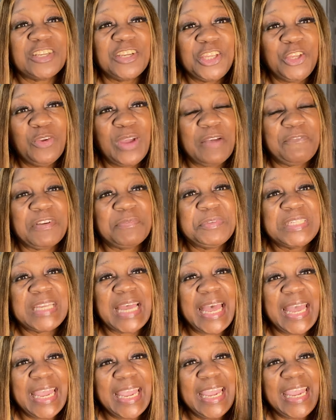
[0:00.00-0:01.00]
You have
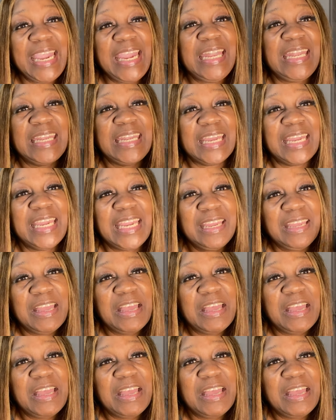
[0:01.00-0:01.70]
obtained that